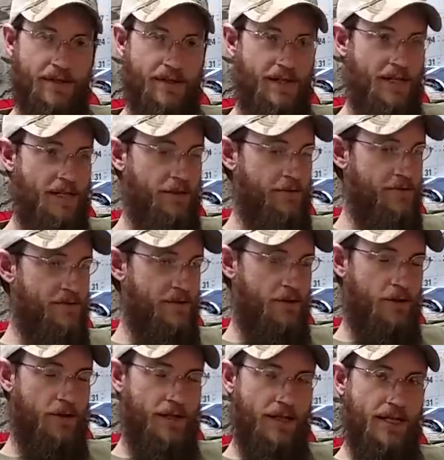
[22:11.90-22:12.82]
I lose a
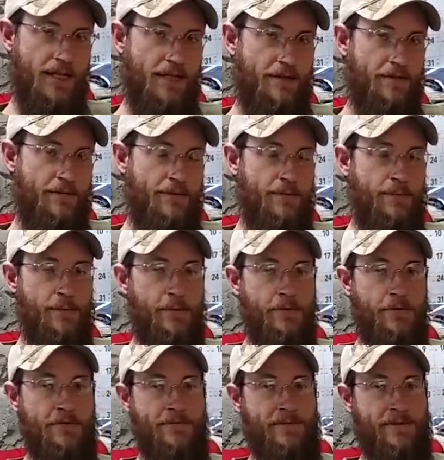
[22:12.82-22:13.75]
lot of heat through the
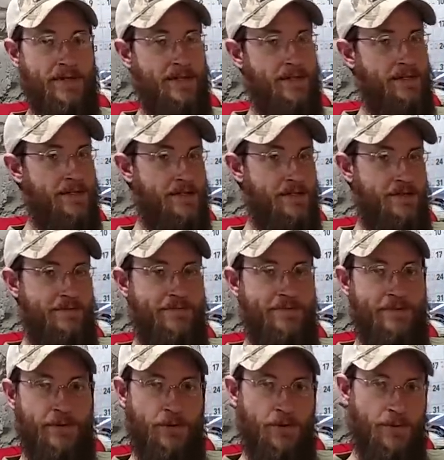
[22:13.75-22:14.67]
roof, and it does a
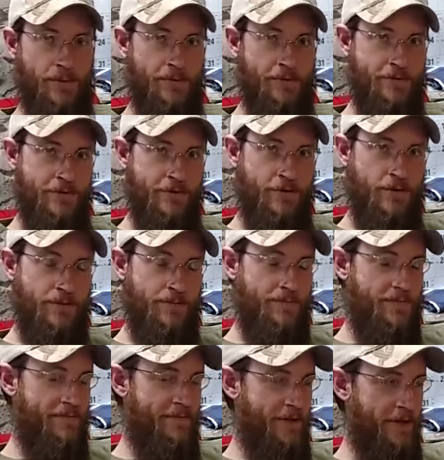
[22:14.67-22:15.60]
phenomenal job.
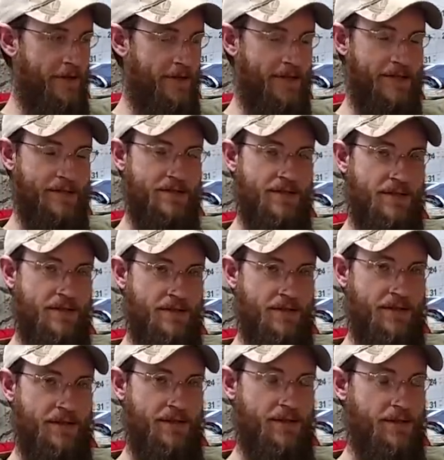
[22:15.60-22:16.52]
Very
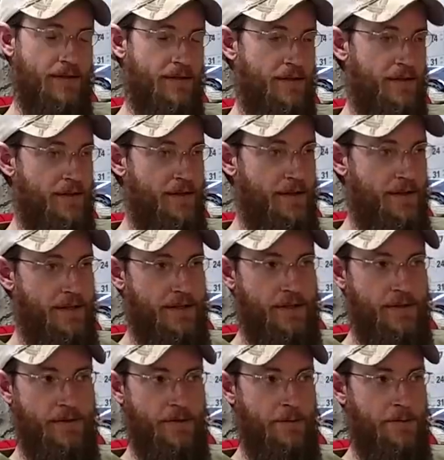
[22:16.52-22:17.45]
consistent.
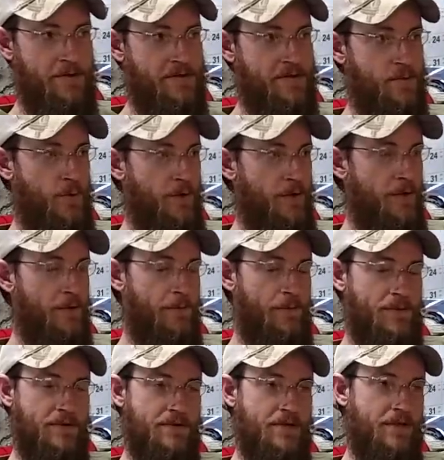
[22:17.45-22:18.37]
You'd almost swear it
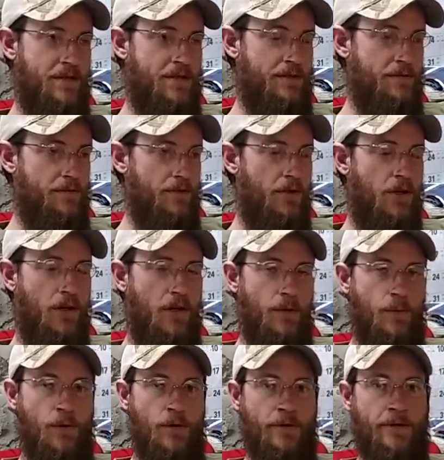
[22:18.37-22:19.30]
was uh,
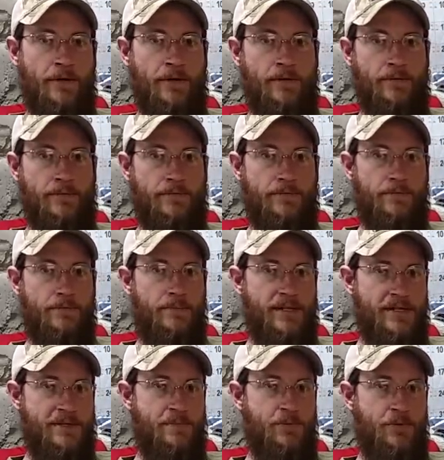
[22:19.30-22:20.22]
hot water
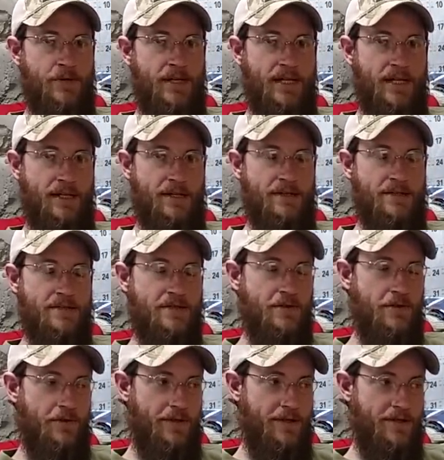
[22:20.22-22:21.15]
baseboard heat. It is
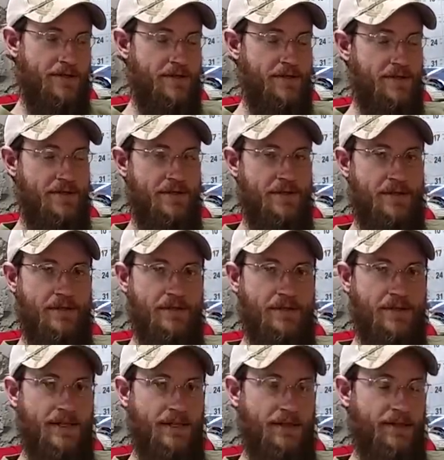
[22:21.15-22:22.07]
so consistent,
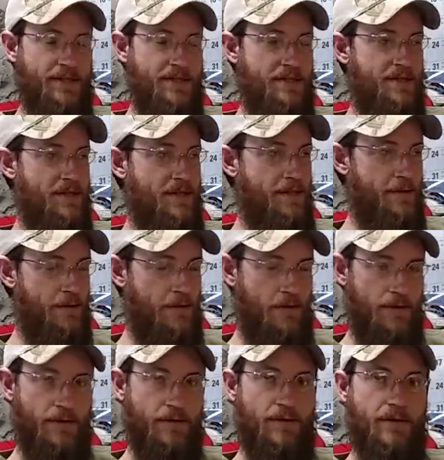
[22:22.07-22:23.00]
at least here.
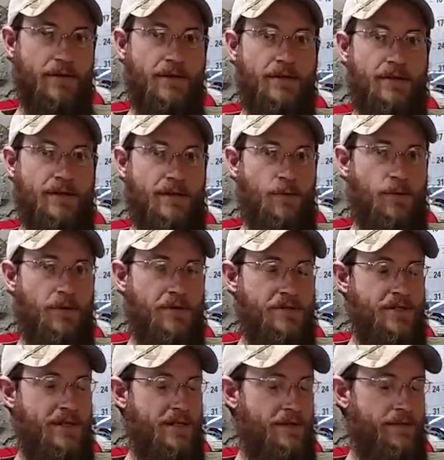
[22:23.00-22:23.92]
It
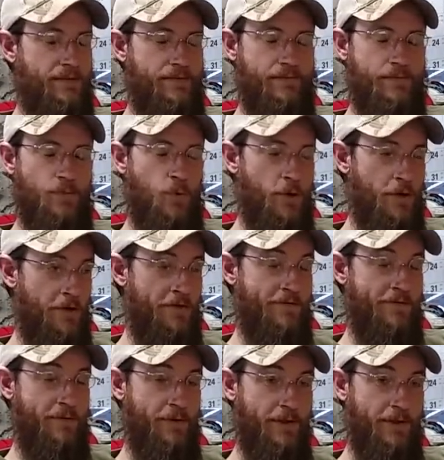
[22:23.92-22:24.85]
works out
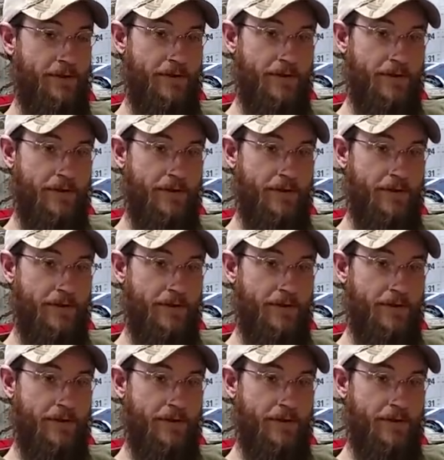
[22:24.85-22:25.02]
wonderfully.